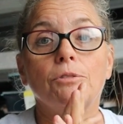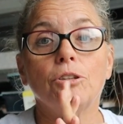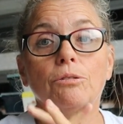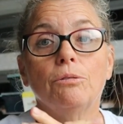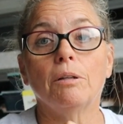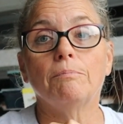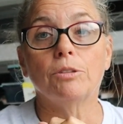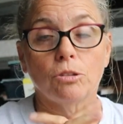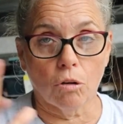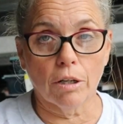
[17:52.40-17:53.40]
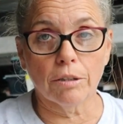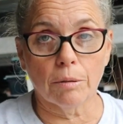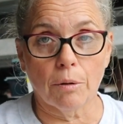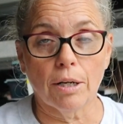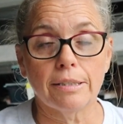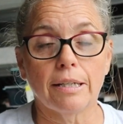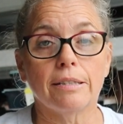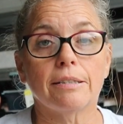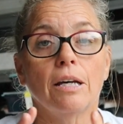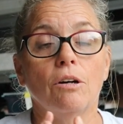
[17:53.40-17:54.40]
to start the
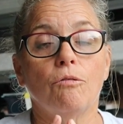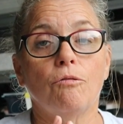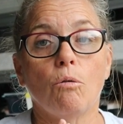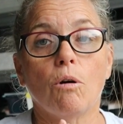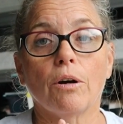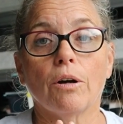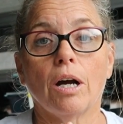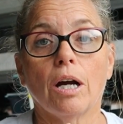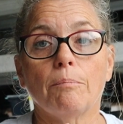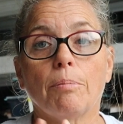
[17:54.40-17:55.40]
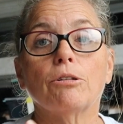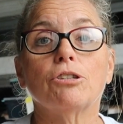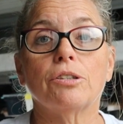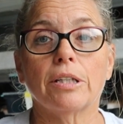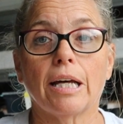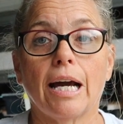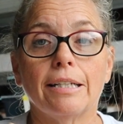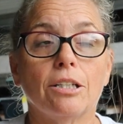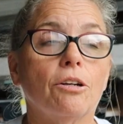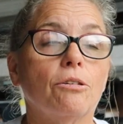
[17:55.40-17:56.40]
process for purchasing the
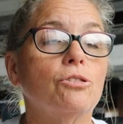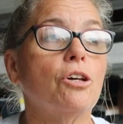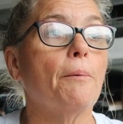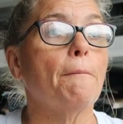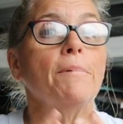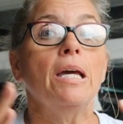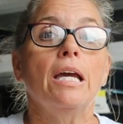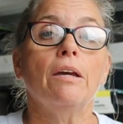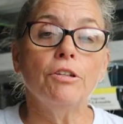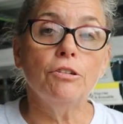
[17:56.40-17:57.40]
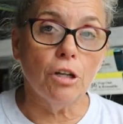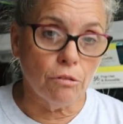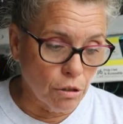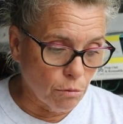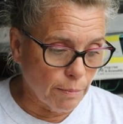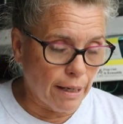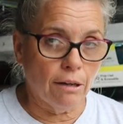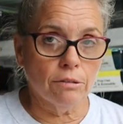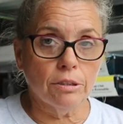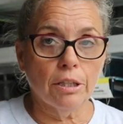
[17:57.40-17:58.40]
high tunnel. So if you don't know
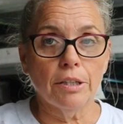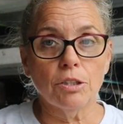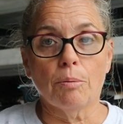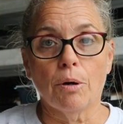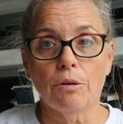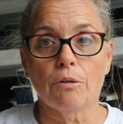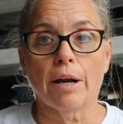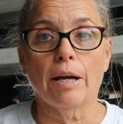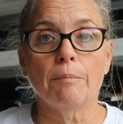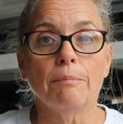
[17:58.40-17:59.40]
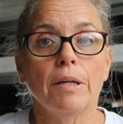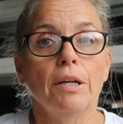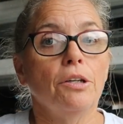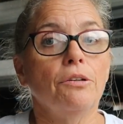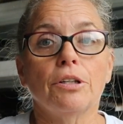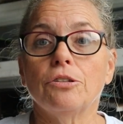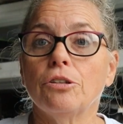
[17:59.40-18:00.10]
about this program, you can